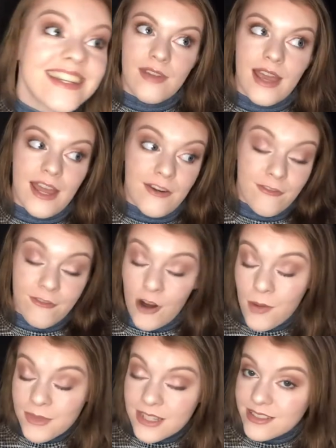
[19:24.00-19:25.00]
And
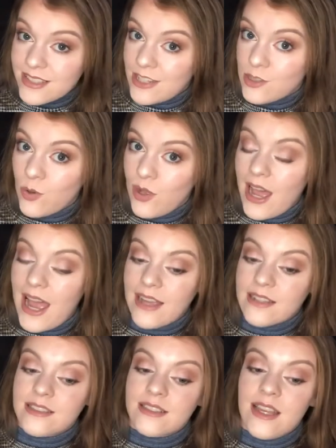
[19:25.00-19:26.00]
from these sexual
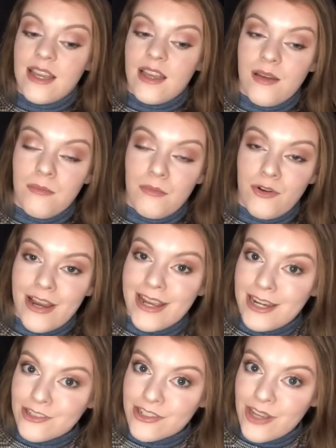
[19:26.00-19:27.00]
acts, Mairead
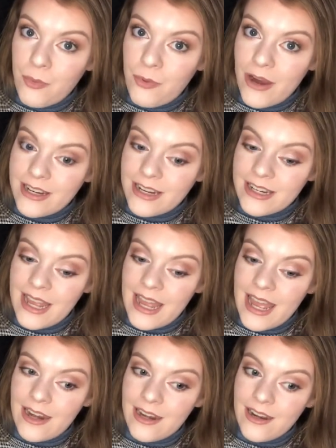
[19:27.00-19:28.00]
actually got pregnant
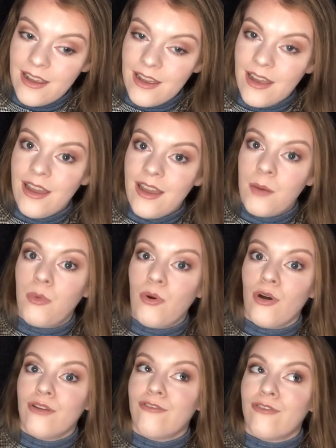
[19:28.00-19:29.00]
again,
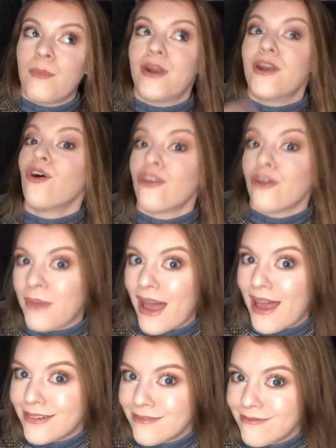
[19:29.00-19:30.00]
but from another
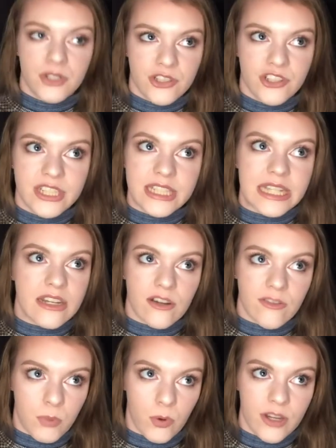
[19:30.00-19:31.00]
man. But she did
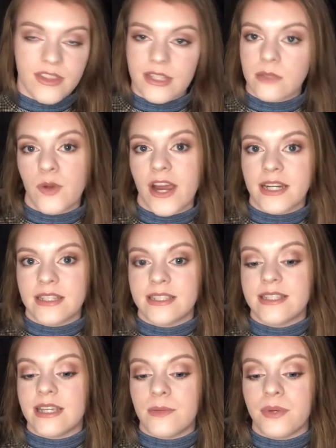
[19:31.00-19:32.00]
abort this
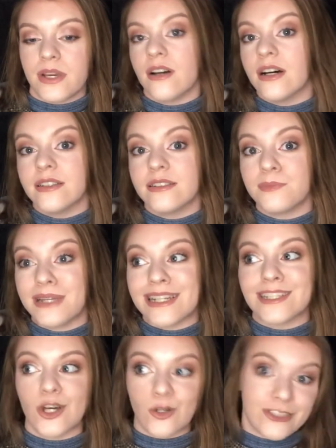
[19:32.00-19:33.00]
pregnancy because Mick
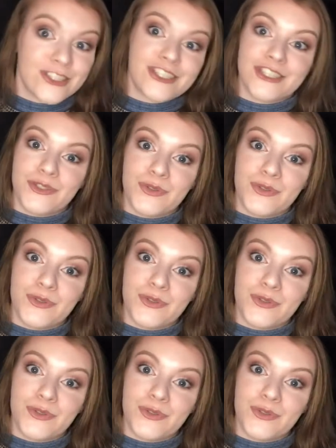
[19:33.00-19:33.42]
told her to.